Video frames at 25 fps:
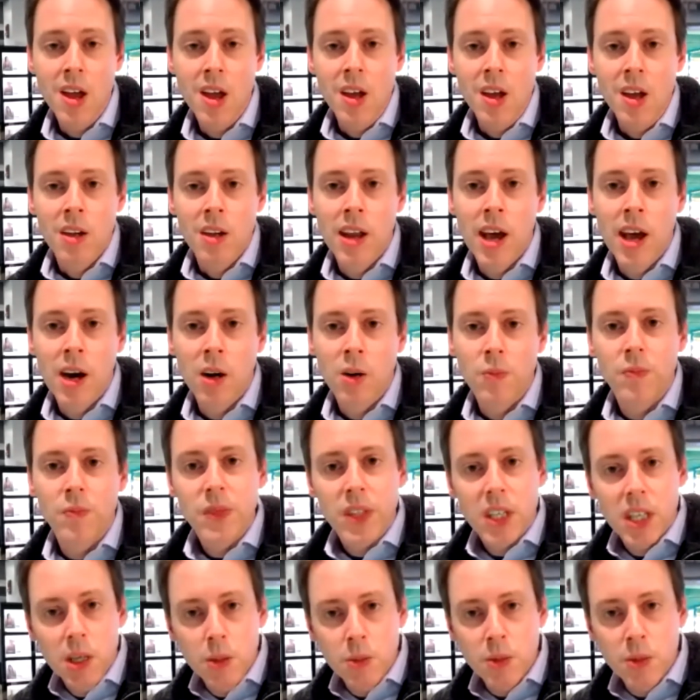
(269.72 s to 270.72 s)
Now,
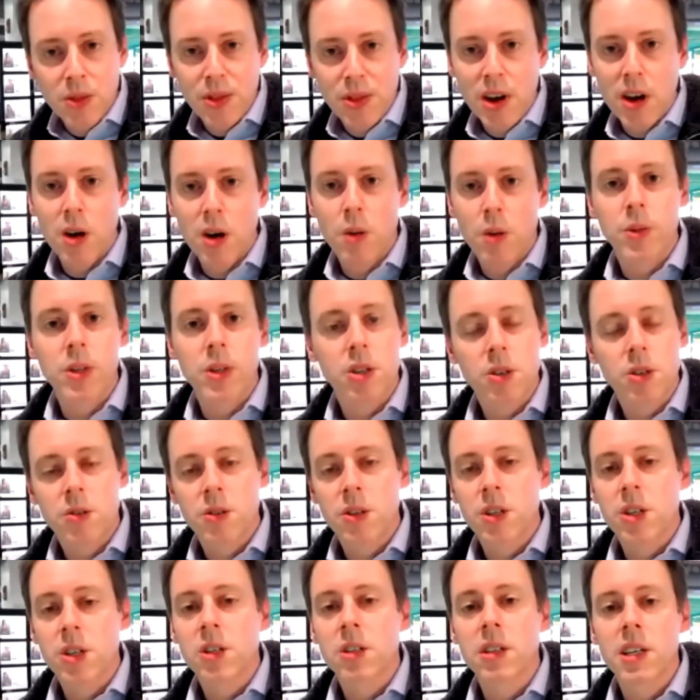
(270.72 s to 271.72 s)
chemotherapy is
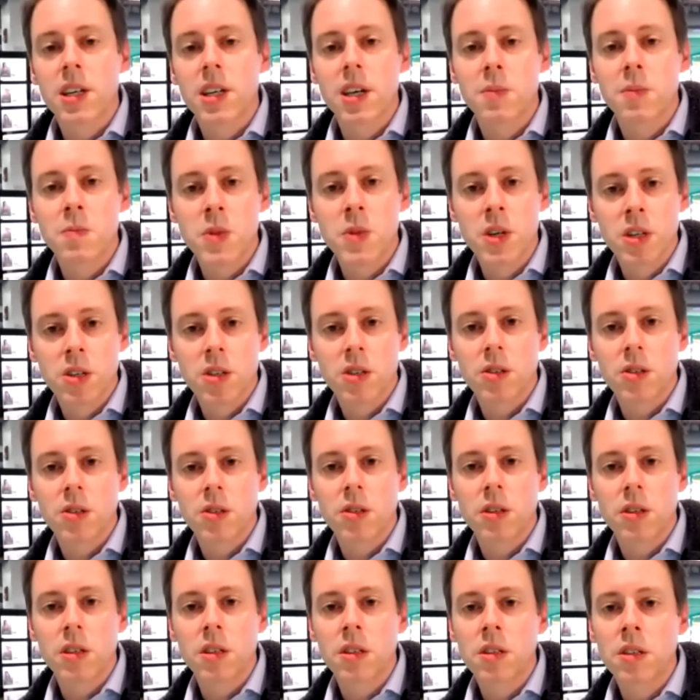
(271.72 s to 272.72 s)
traditionally
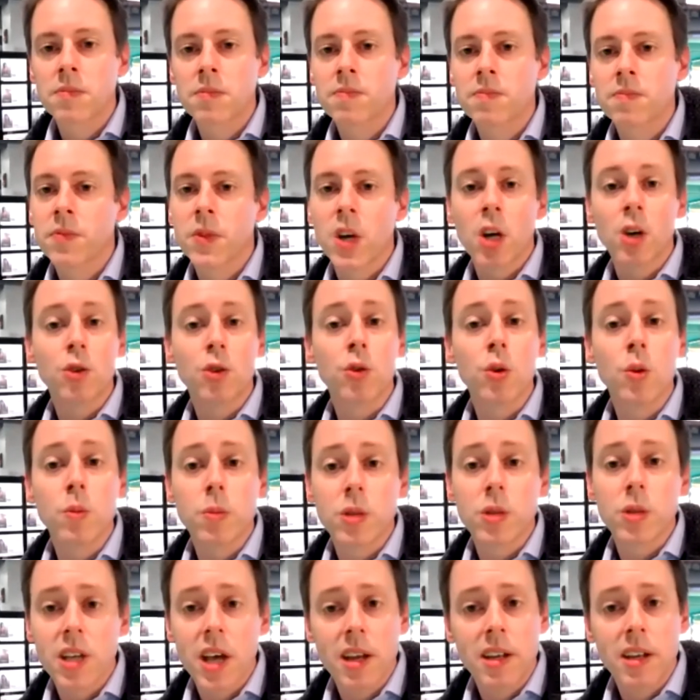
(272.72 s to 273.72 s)
administered in a group
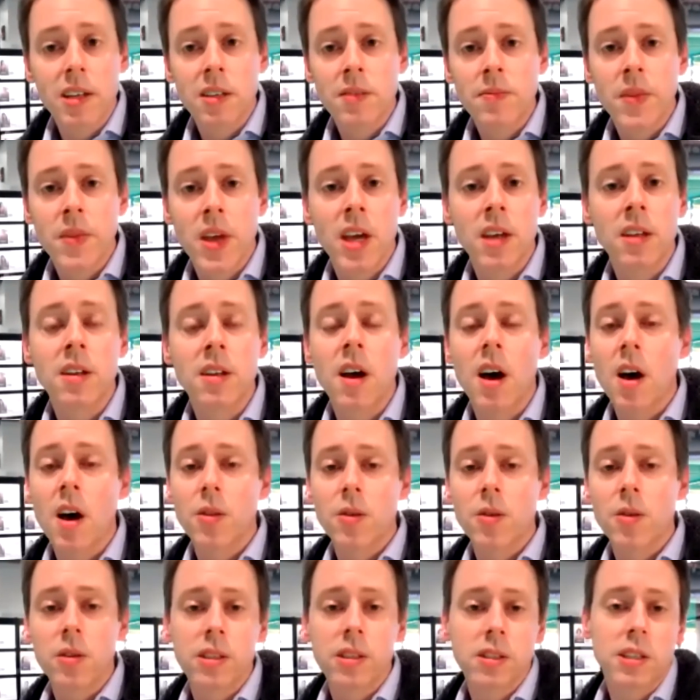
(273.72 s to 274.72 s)
setting, and
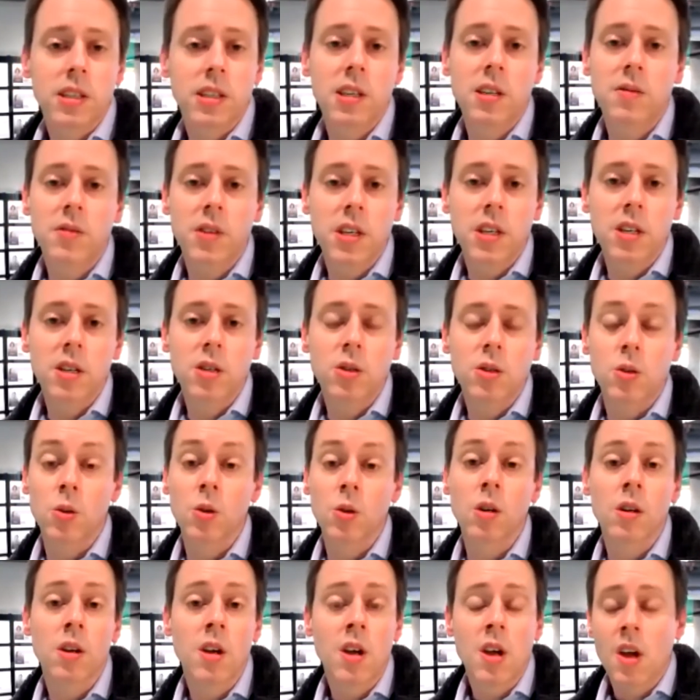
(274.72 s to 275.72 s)
other than TVs
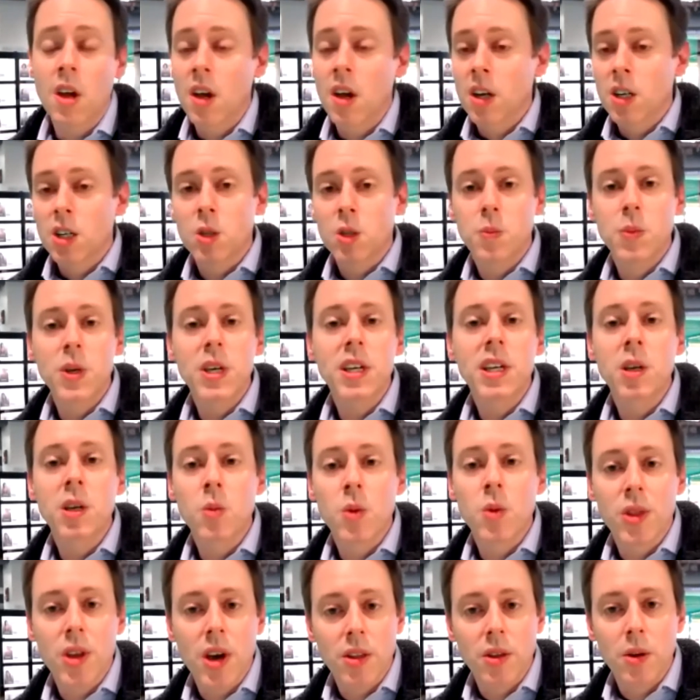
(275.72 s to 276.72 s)
or speaking
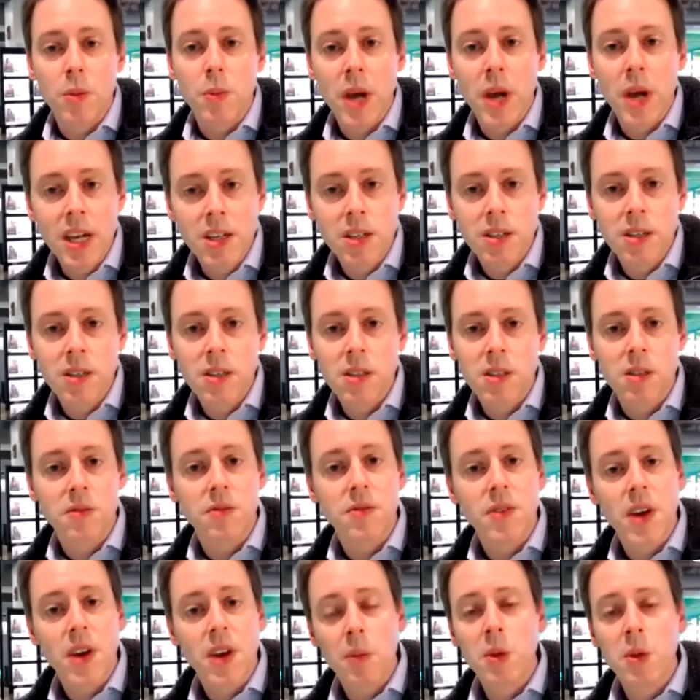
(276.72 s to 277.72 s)
with other patients and
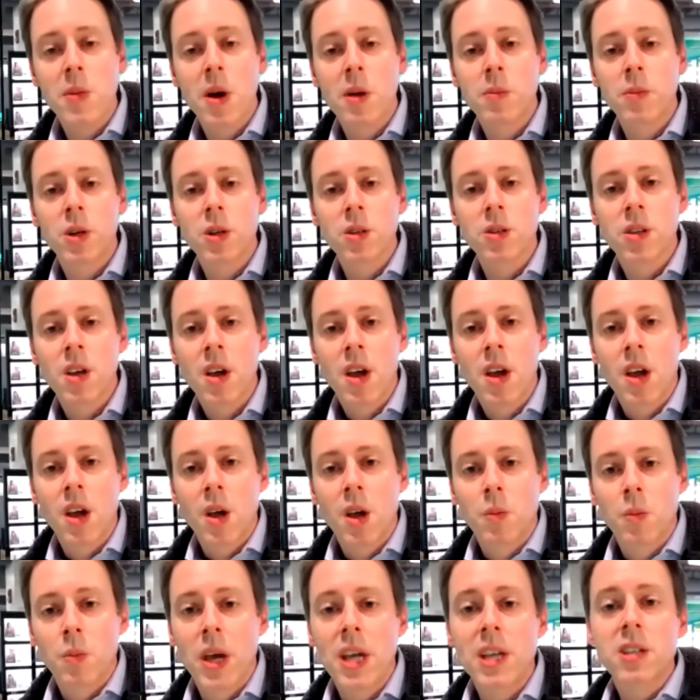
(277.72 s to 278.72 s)
family members,
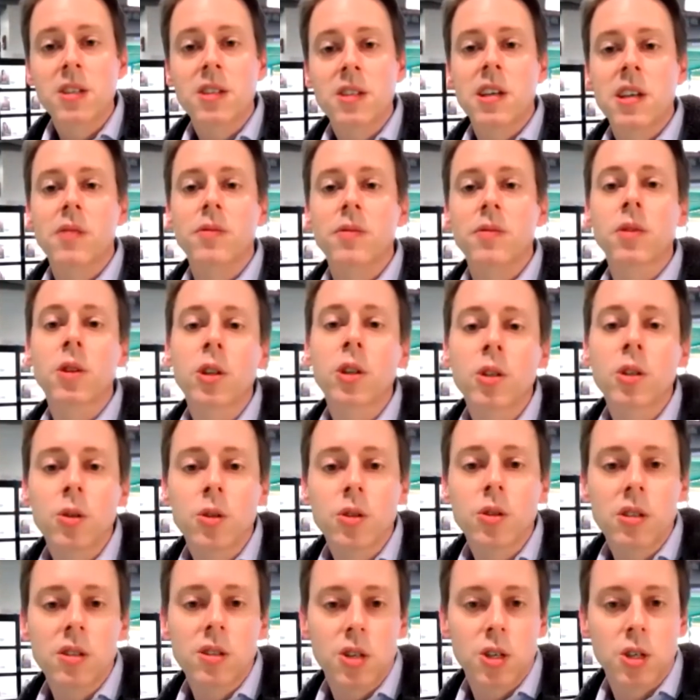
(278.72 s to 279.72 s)
patients have little
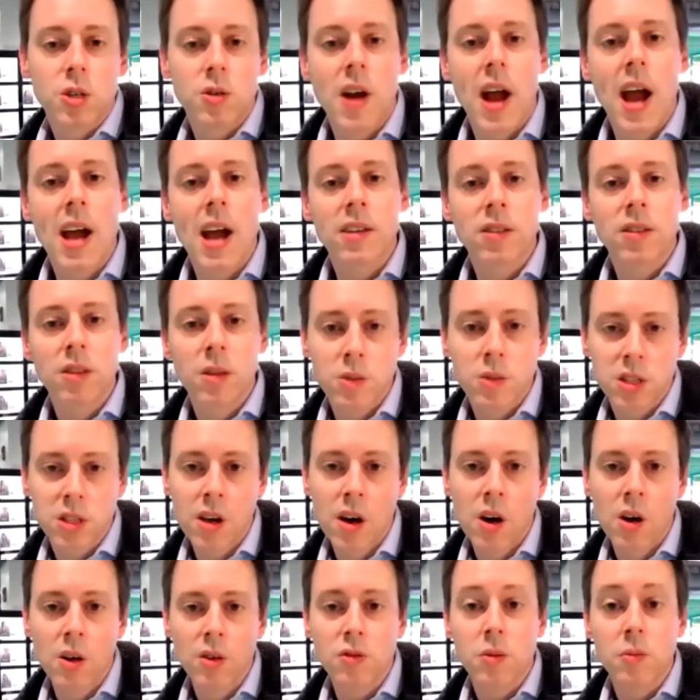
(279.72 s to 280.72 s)
to distract
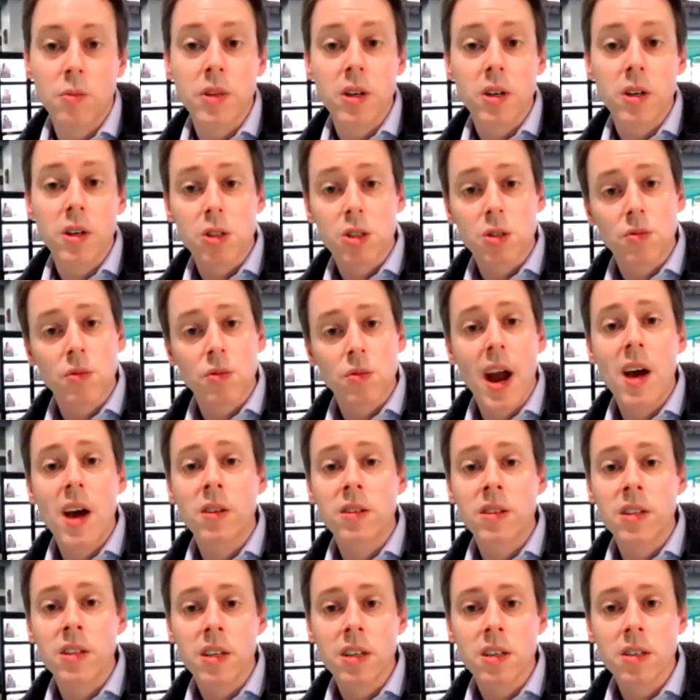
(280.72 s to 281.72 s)
themselves from their
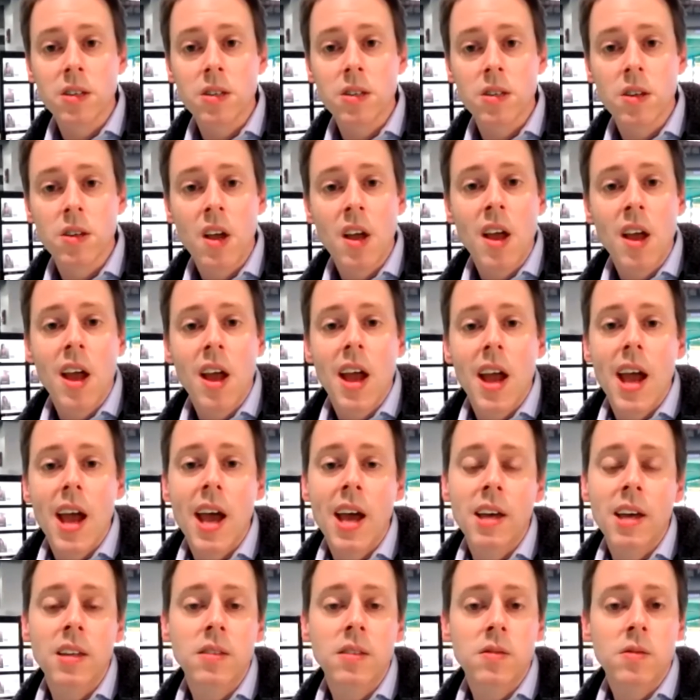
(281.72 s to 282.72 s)
surroundings
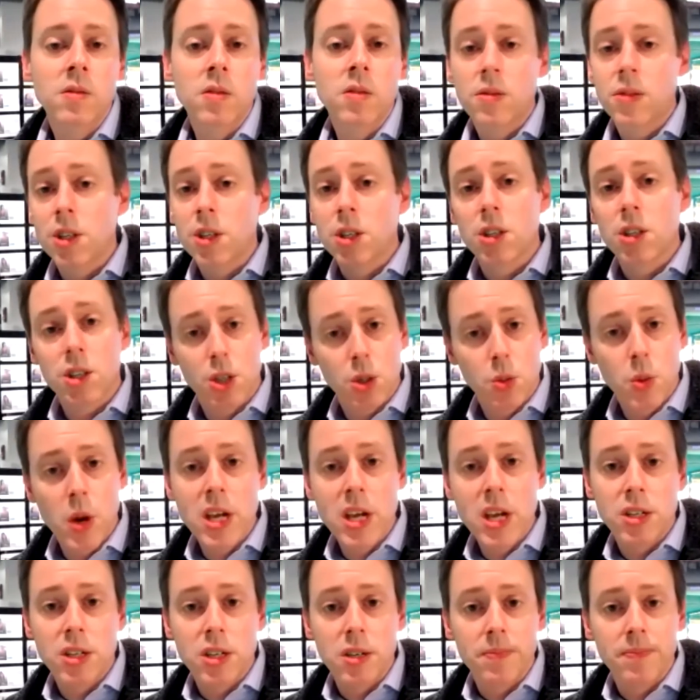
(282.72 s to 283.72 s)
and the
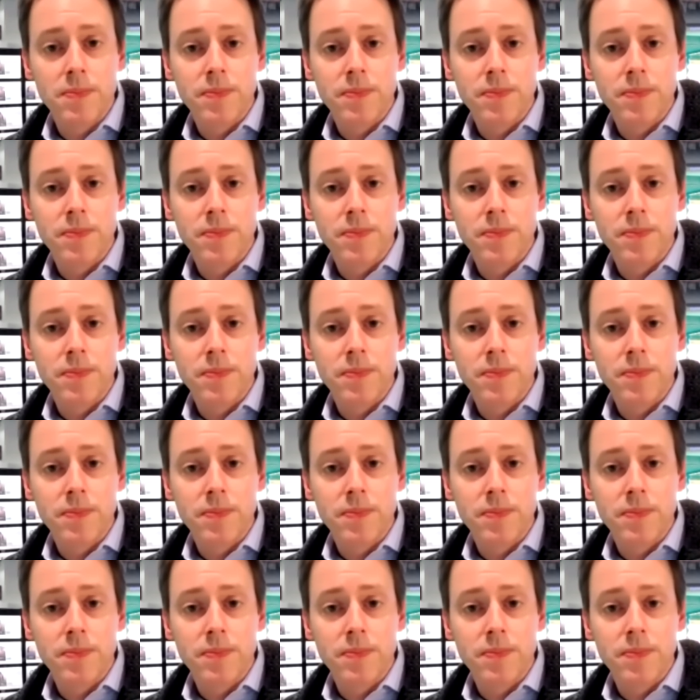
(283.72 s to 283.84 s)
situation